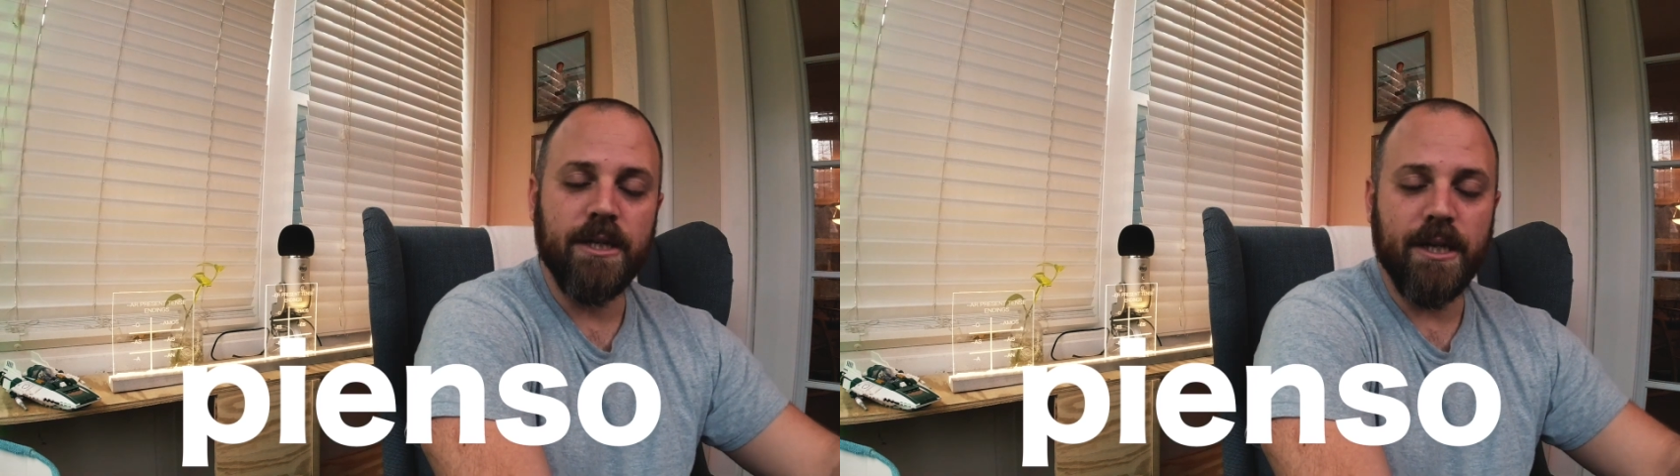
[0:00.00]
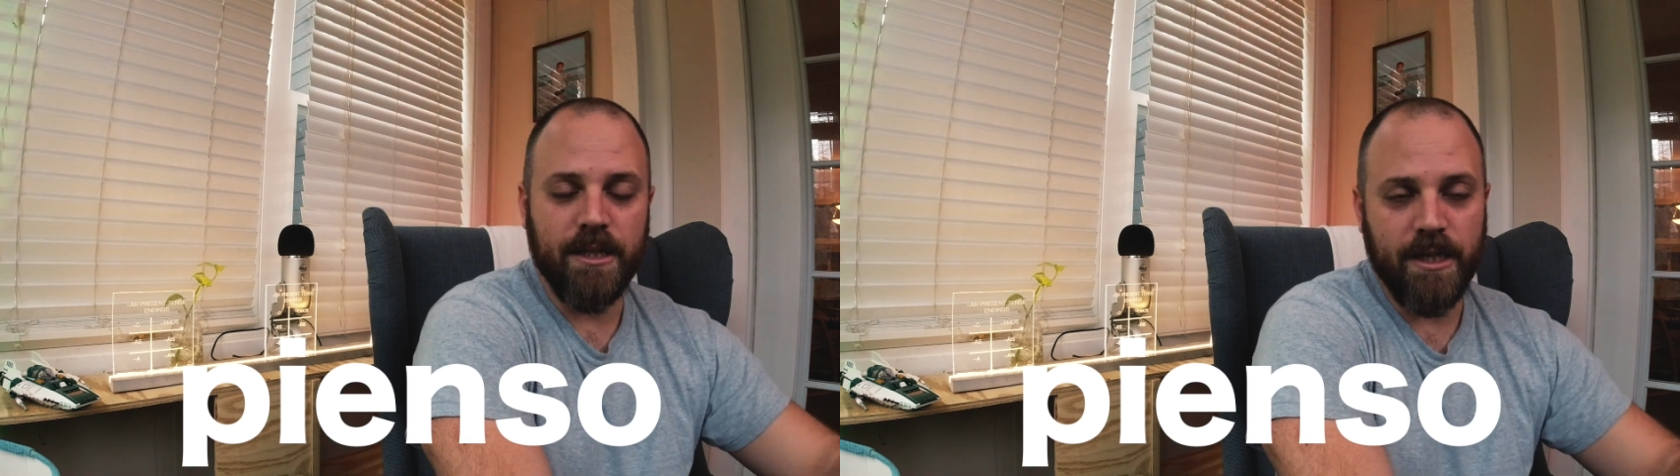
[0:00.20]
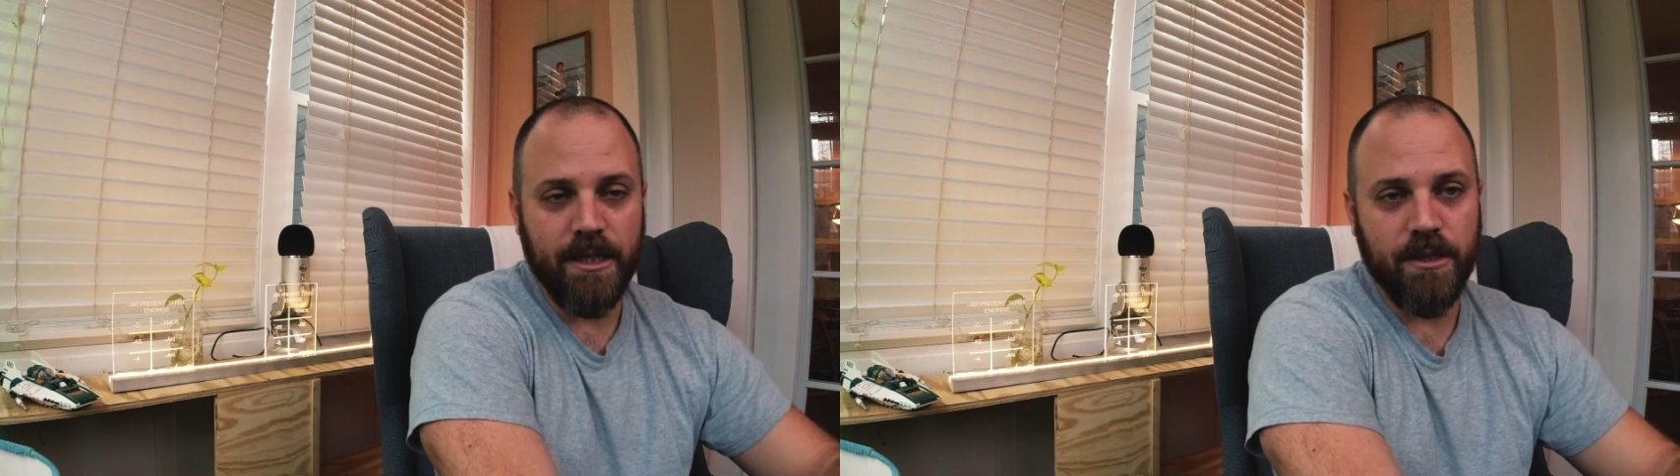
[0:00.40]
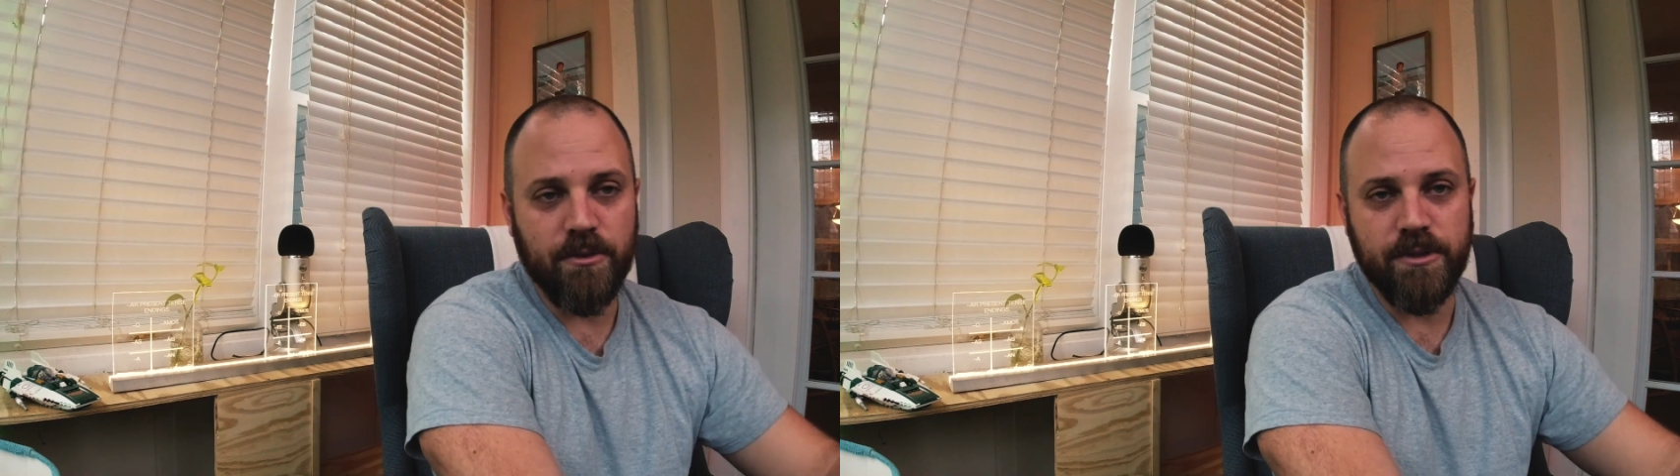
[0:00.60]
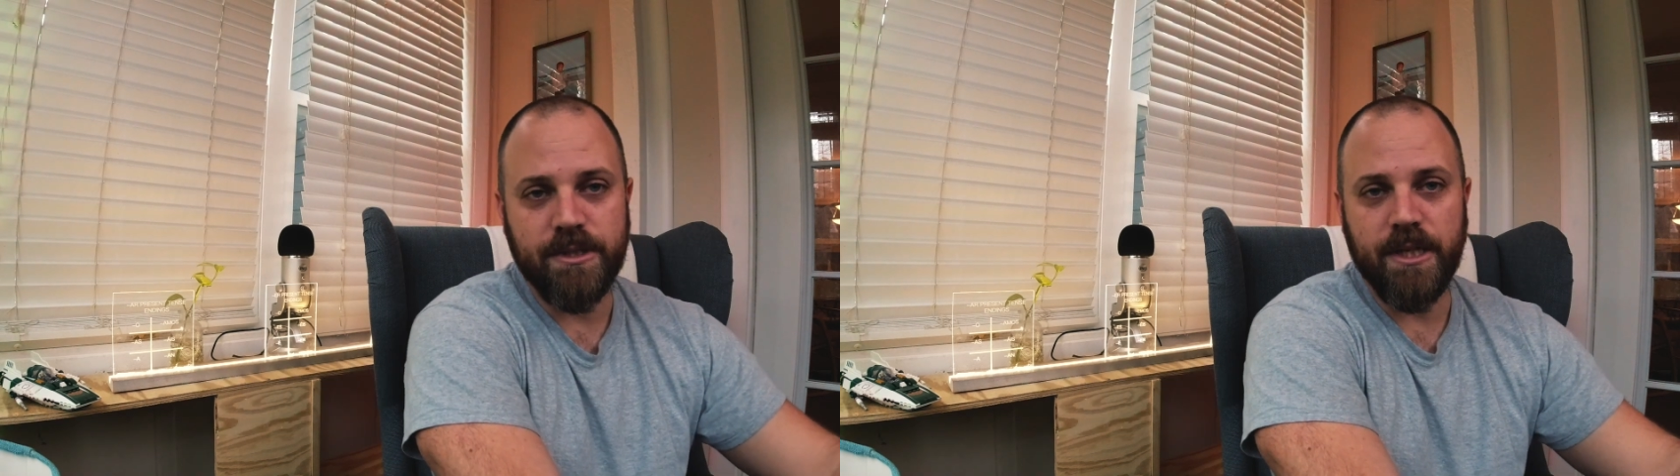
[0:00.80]
él, ella,
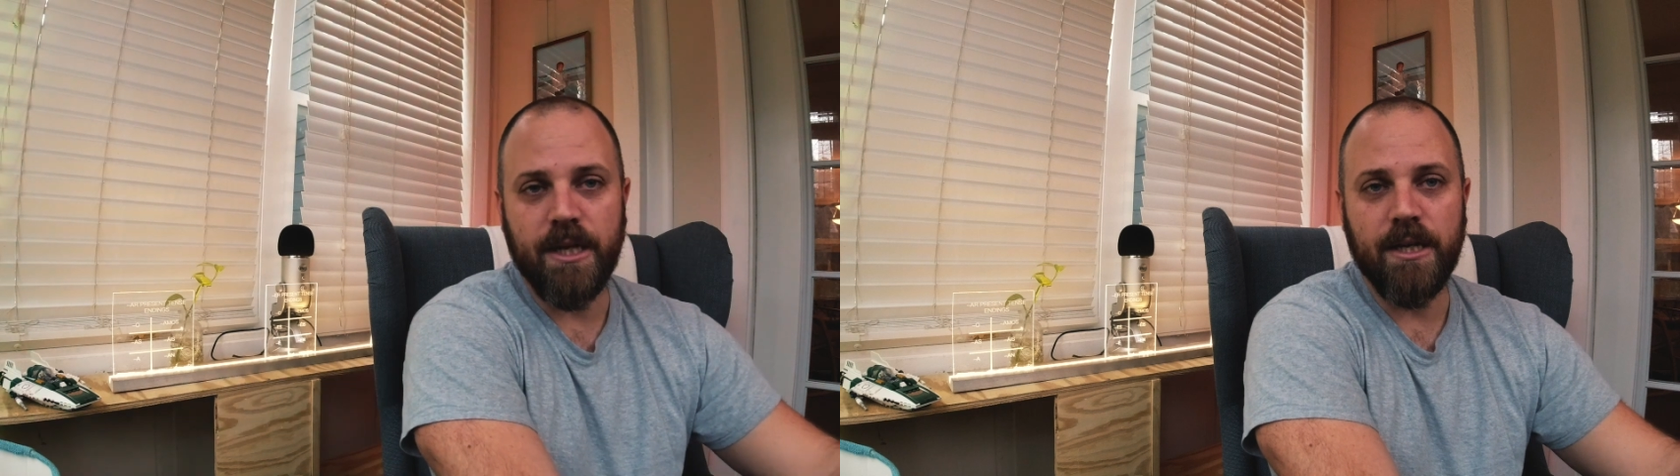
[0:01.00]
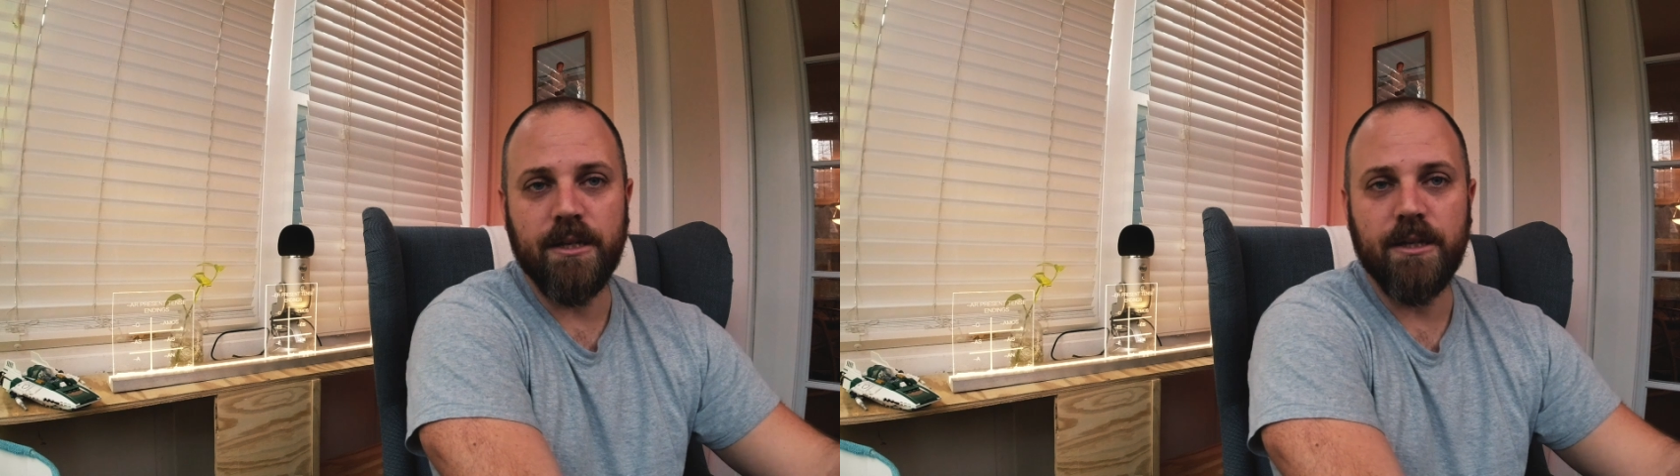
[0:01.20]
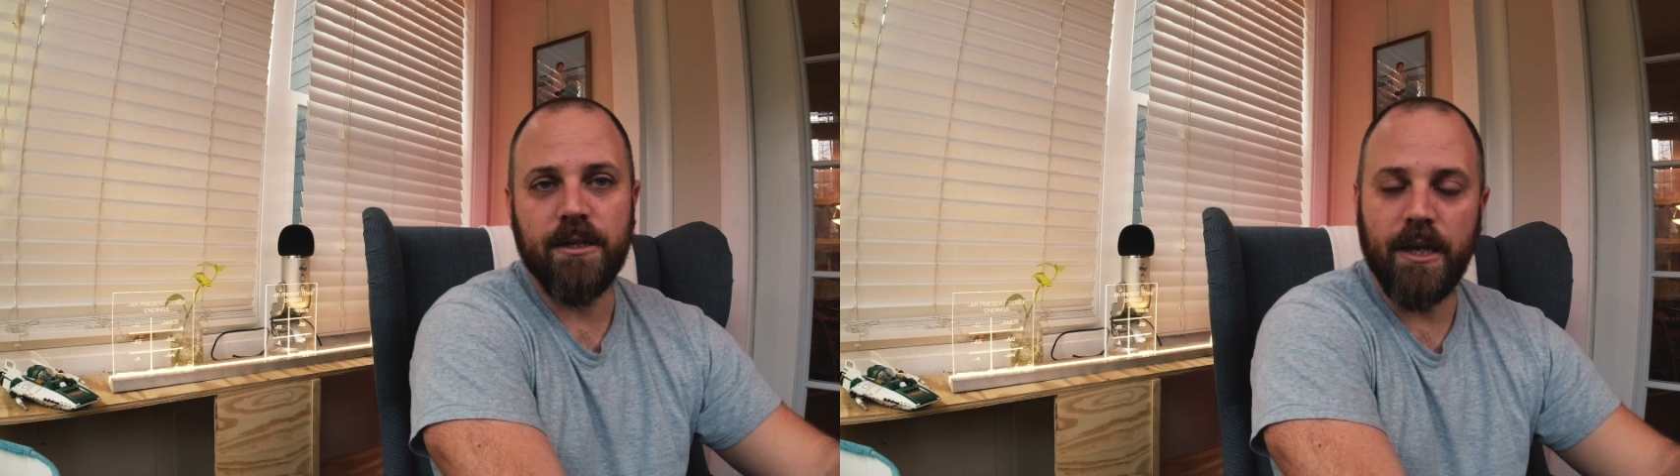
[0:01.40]
usted,